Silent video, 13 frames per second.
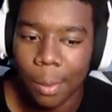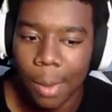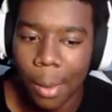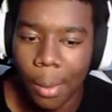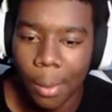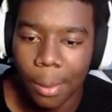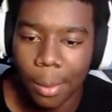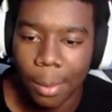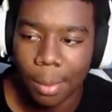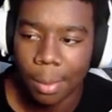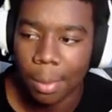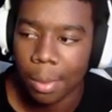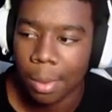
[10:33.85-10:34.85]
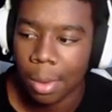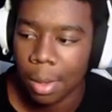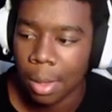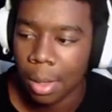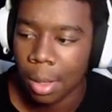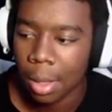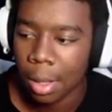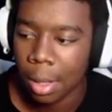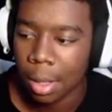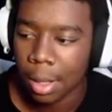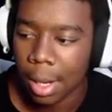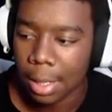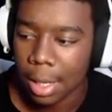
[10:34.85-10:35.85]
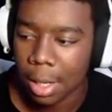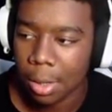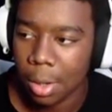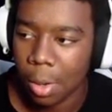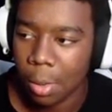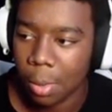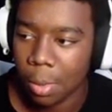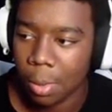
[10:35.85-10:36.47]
Oh. That's how you know.